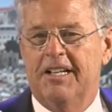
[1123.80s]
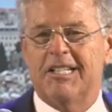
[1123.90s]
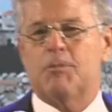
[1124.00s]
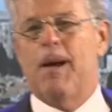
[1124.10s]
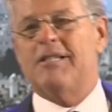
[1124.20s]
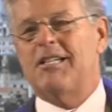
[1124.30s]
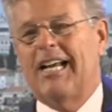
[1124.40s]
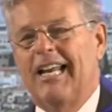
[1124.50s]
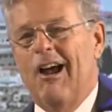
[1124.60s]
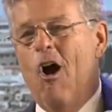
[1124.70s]
It's
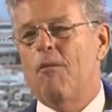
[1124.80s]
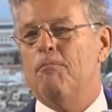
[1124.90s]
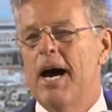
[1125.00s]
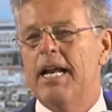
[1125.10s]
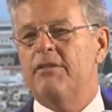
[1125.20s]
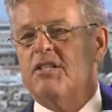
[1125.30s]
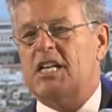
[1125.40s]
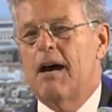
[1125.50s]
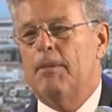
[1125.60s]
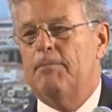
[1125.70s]
basically our money that's
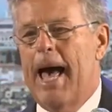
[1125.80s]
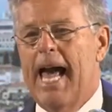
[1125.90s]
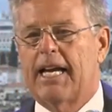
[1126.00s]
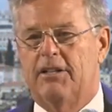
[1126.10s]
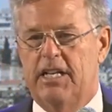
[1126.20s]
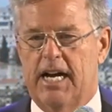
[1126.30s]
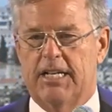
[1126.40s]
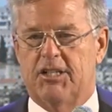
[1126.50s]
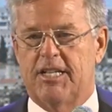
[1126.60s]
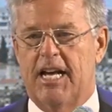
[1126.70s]
coming back in the
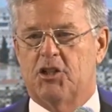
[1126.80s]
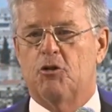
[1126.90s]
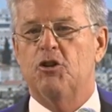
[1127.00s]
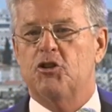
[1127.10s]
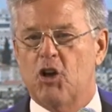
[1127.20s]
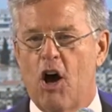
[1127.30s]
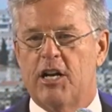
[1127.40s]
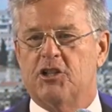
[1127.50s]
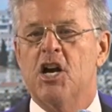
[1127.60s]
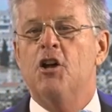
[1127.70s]
United States through the
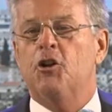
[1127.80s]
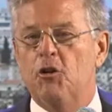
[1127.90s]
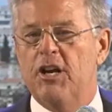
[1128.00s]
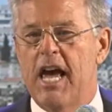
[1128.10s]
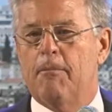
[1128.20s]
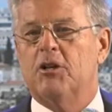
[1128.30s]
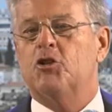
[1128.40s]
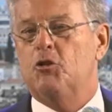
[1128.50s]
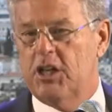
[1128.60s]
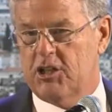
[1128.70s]
Saudis, through the Emirates,
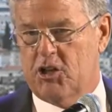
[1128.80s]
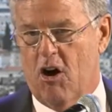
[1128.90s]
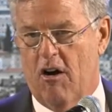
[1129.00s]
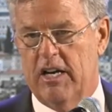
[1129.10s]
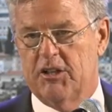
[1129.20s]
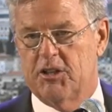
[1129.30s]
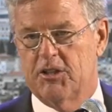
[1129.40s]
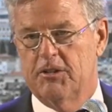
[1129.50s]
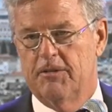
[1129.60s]
through the Qataris.